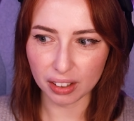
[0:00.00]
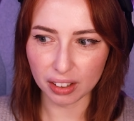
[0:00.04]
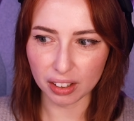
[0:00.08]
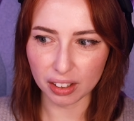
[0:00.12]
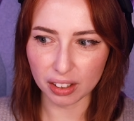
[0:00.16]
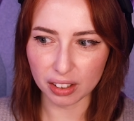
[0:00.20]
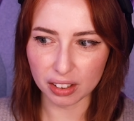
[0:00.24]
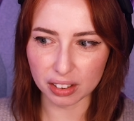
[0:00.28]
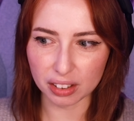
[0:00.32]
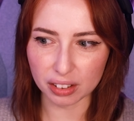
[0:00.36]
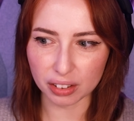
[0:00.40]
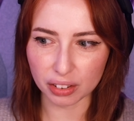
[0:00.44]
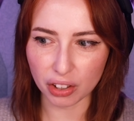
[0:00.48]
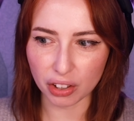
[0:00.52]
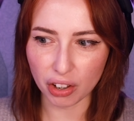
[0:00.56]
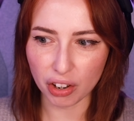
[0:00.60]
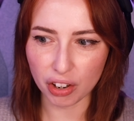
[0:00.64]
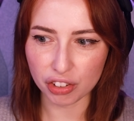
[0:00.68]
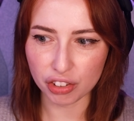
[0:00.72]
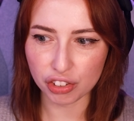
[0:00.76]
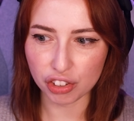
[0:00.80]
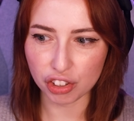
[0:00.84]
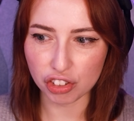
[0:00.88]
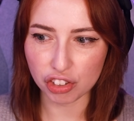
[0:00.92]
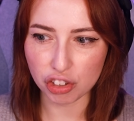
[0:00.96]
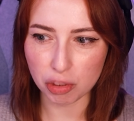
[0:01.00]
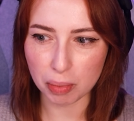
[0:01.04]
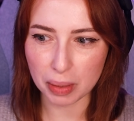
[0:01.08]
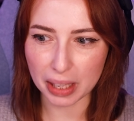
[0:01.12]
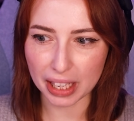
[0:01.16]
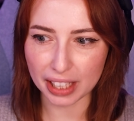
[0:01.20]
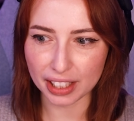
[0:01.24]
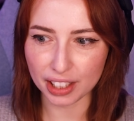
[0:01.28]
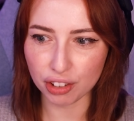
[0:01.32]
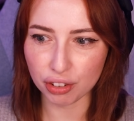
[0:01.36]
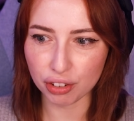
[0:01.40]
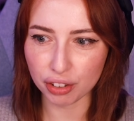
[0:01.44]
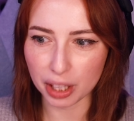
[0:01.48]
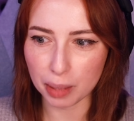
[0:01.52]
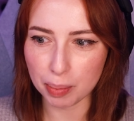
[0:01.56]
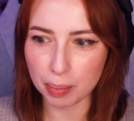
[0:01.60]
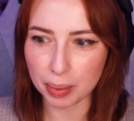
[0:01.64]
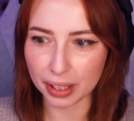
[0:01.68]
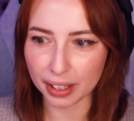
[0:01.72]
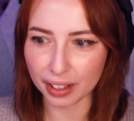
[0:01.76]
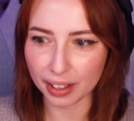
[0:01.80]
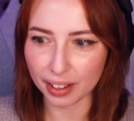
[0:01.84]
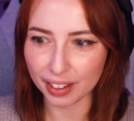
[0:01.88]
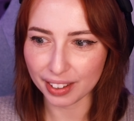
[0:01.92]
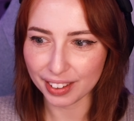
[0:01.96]
Oh gosh, could you be any
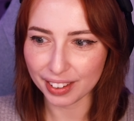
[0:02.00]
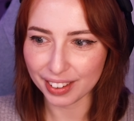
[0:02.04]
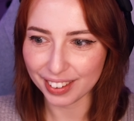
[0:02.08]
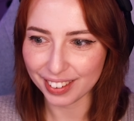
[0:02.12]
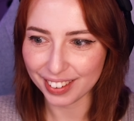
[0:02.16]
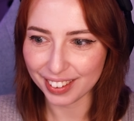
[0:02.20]
creepier?